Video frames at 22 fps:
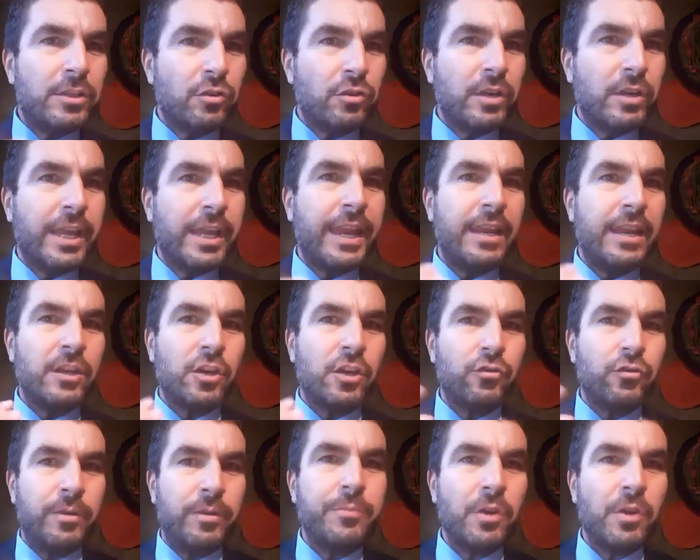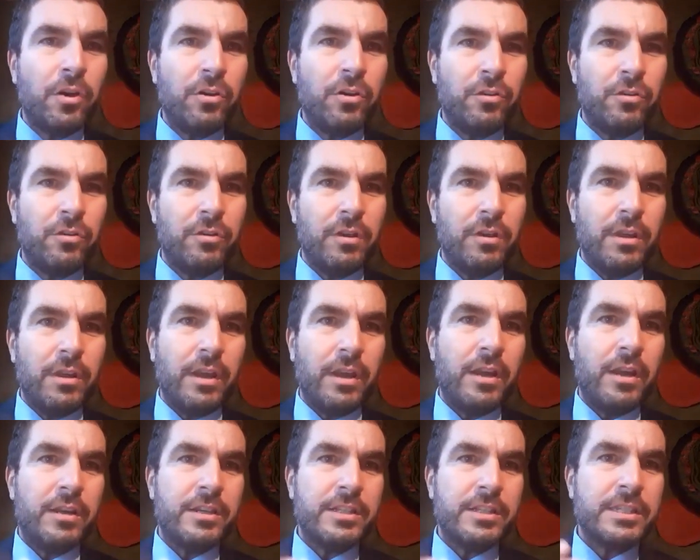look again at crypto, and
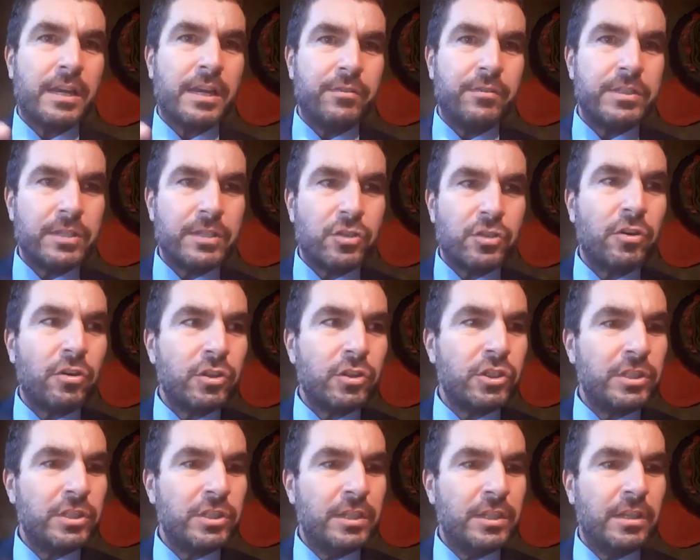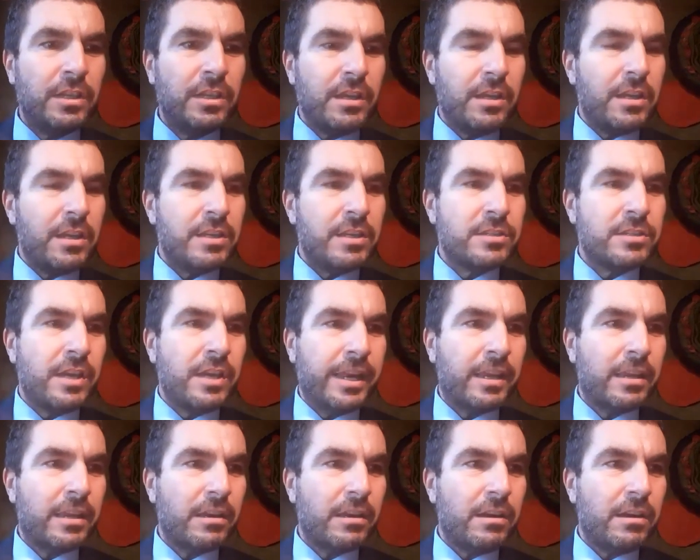I discovered Satoshi. There's
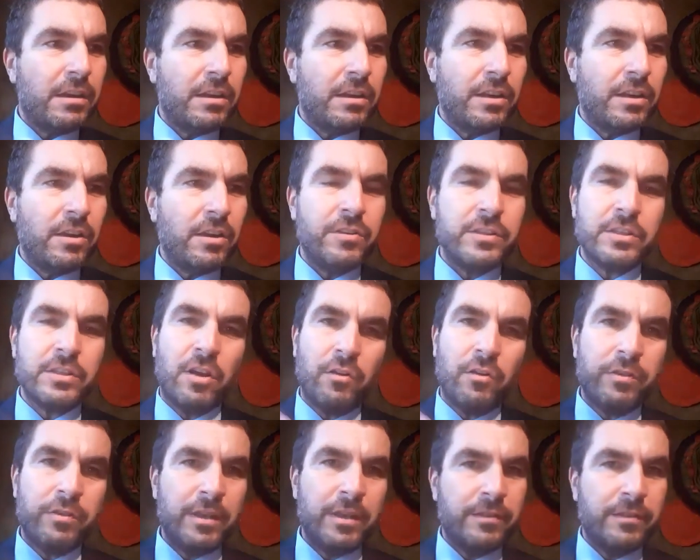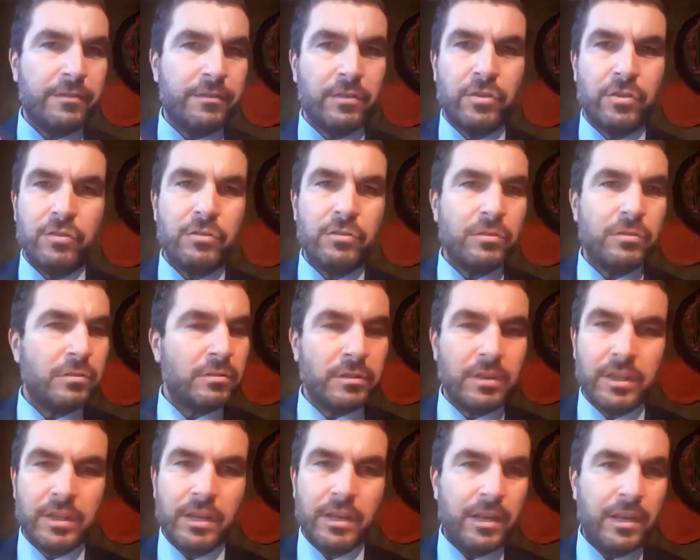like, you know, this whole thing of Google
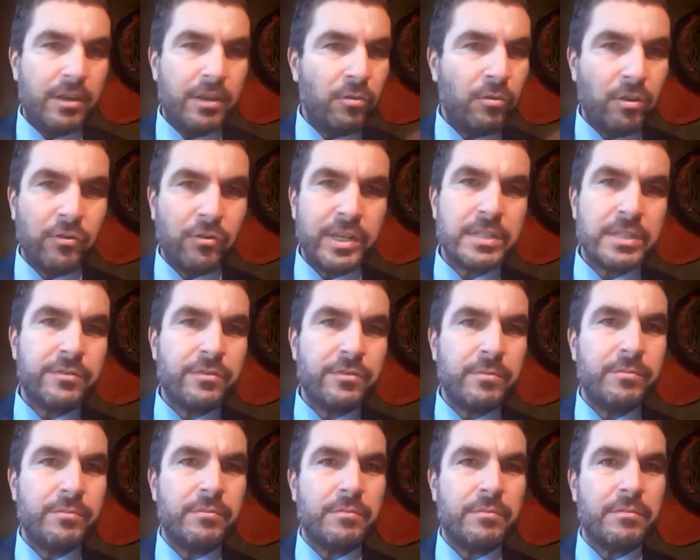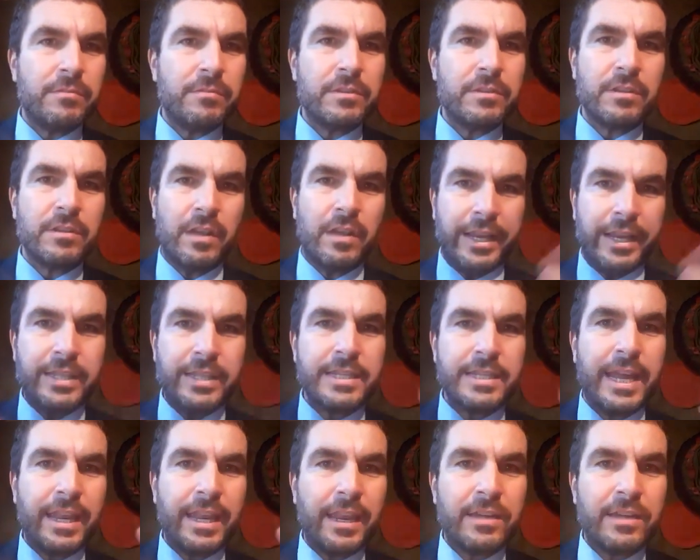and all the rest of them like
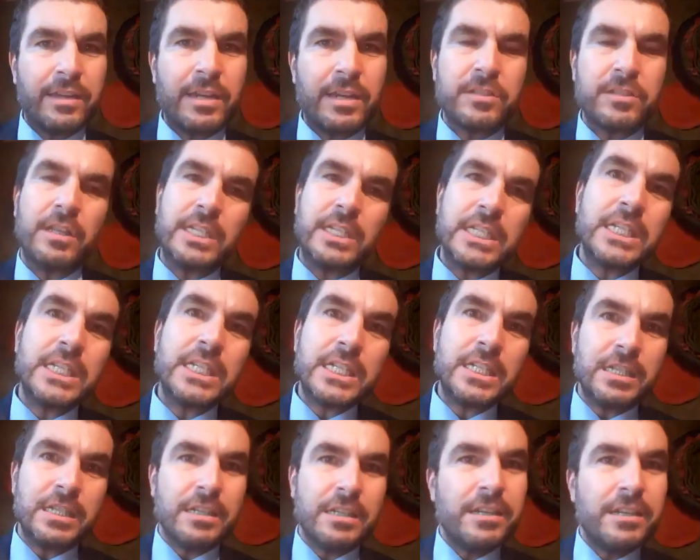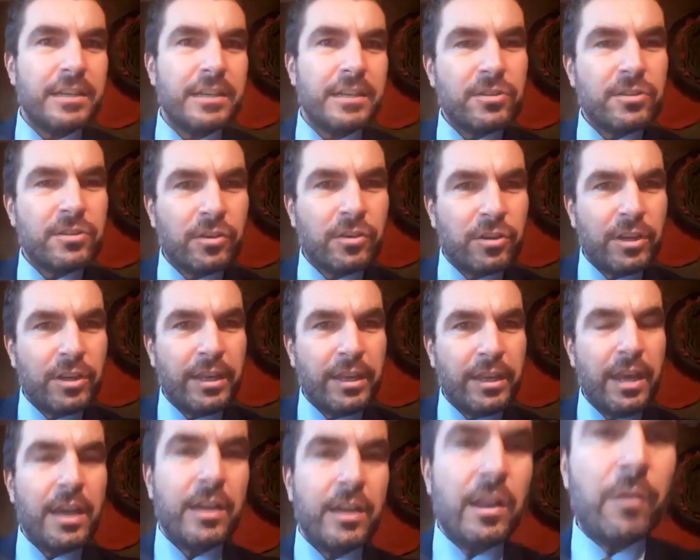taking our data. It's like, so
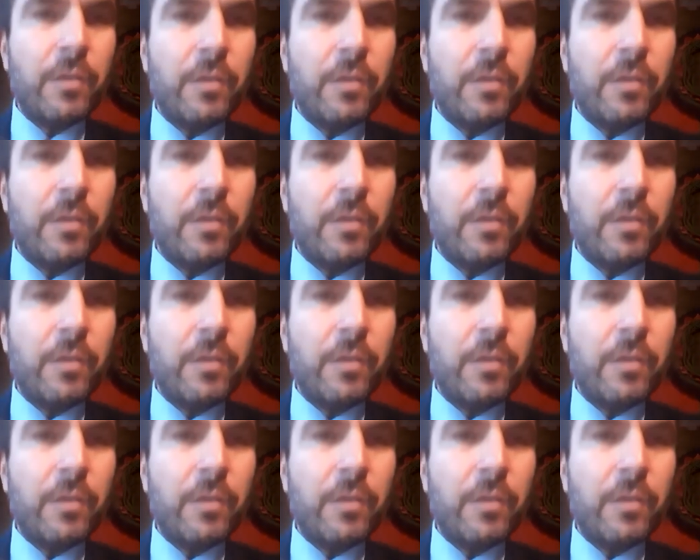yeah,